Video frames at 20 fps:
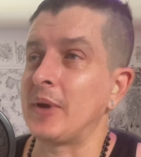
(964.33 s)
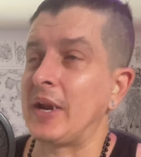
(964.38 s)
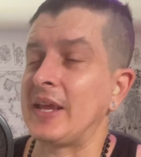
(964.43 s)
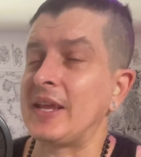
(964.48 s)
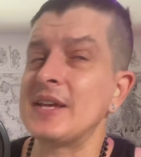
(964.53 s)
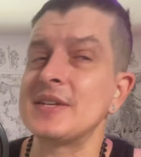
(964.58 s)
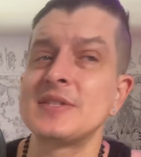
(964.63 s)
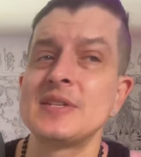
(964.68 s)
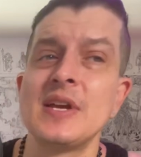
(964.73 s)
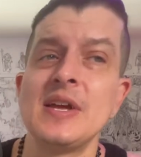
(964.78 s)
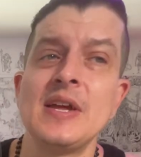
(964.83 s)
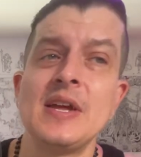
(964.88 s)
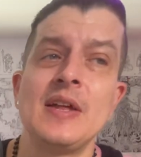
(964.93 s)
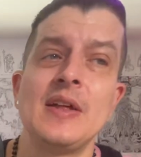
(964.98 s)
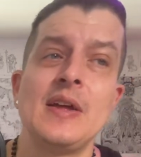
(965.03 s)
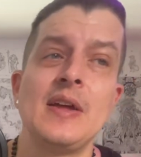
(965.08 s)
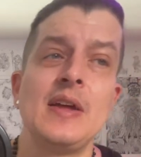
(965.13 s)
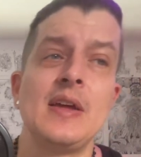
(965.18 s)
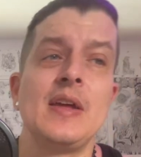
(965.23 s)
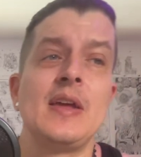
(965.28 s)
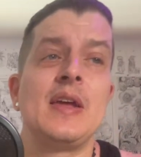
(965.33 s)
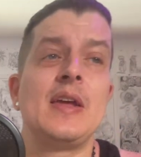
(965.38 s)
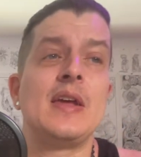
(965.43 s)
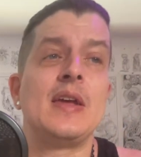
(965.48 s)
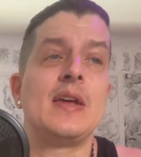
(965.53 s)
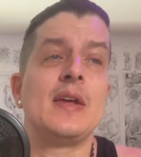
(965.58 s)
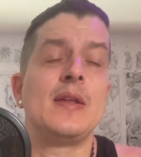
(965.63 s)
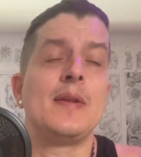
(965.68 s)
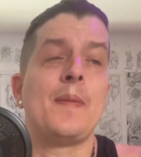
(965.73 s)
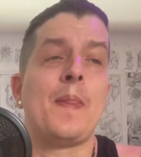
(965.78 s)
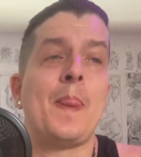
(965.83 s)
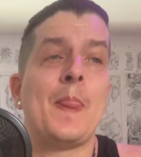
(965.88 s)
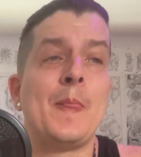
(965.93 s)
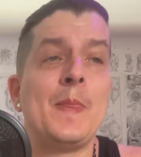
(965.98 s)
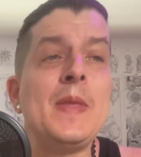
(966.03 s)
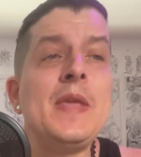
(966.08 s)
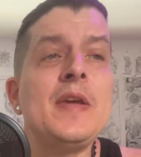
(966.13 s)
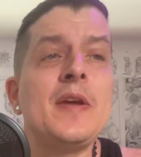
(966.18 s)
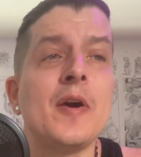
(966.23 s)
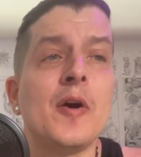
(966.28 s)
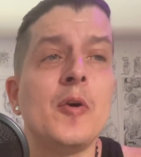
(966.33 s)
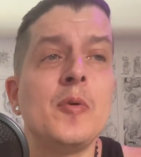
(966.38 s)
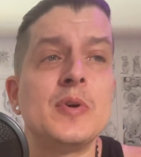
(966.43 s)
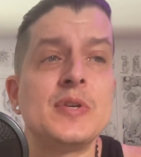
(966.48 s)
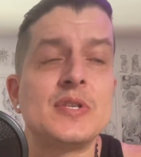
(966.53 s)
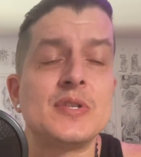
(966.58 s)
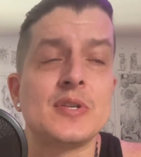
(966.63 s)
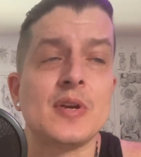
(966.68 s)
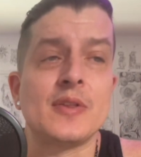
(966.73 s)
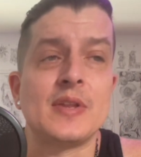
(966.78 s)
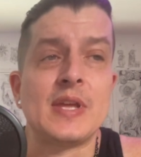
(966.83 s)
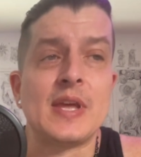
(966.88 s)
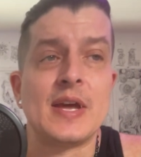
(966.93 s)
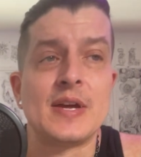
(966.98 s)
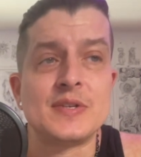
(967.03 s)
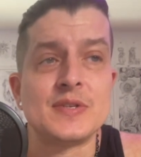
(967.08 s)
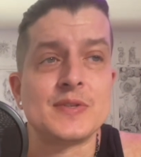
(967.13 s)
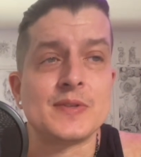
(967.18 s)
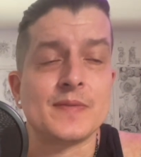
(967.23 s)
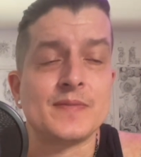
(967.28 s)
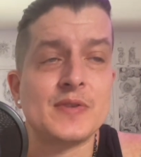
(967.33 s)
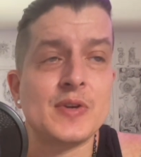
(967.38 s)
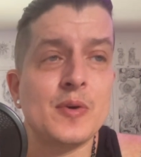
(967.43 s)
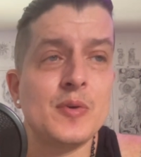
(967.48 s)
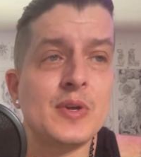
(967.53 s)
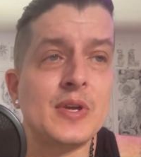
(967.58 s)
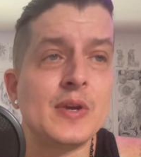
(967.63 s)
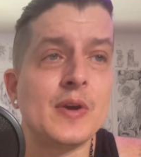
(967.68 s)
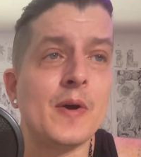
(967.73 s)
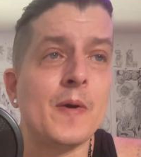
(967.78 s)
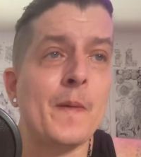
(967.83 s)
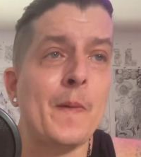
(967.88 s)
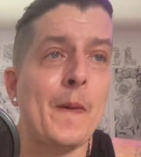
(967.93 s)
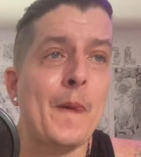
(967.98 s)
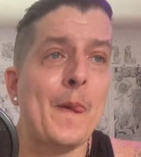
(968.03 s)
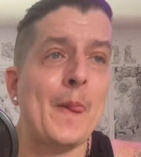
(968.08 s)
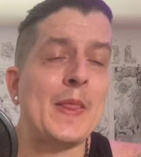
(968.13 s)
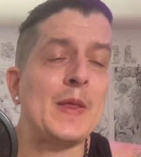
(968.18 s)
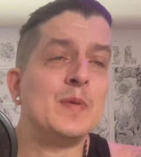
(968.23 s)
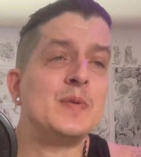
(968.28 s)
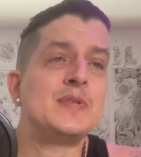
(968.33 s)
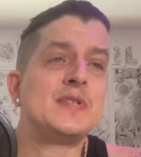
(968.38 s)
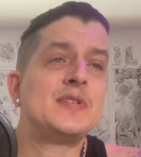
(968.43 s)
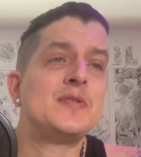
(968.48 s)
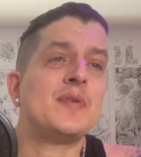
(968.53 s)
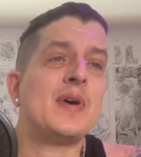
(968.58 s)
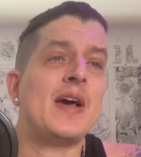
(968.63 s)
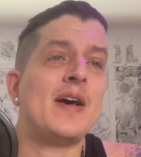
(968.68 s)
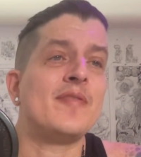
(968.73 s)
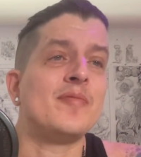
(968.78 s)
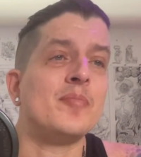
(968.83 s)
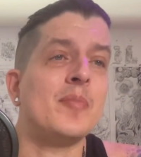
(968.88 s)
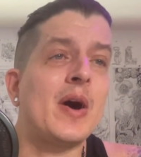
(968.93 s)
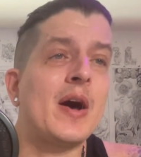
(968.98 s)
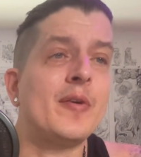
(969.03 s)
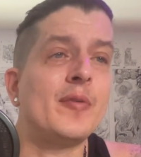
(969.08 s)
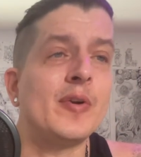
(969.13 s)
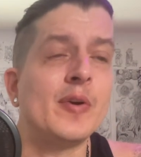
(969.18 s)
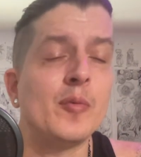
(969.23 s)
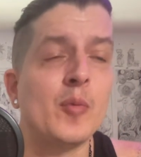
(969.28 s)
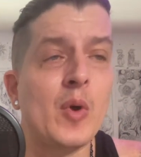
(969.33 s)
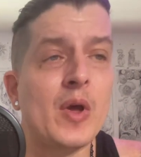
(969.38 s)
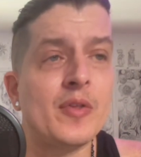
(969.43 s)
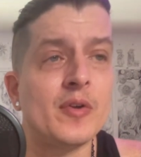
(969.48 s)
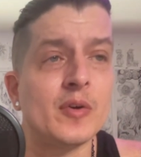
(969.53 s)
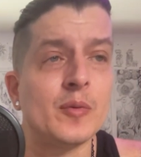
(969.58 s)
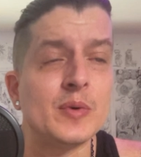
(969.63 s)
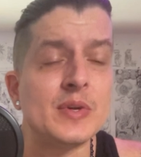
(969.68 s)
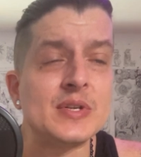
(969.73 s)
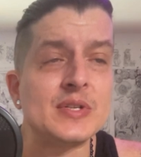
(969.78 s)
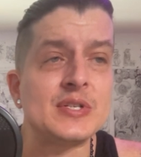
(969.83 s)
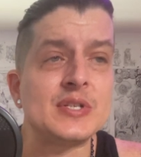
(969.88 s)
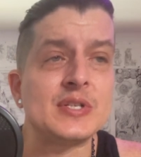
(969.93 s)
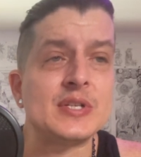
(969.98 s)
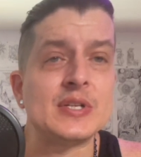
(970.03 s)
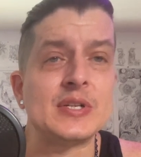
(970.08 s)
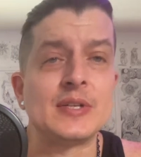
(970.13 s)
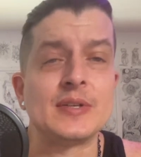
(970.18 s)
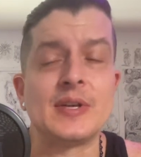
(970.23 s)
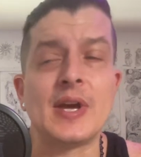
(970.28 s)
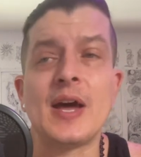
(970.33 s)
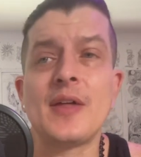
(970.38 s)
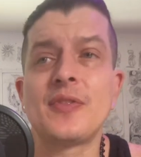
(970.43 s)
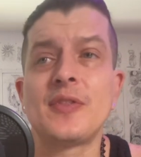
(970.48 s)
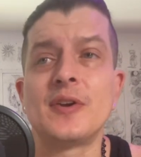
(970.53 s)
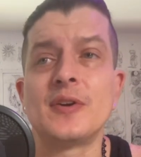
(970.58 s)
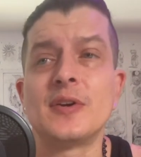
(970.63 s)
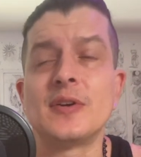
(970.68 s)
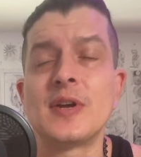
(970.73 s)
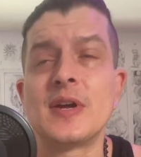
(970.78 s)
I guess in Nikko, which is on the edges of Tokyo, you would still have moderate weather when she got there.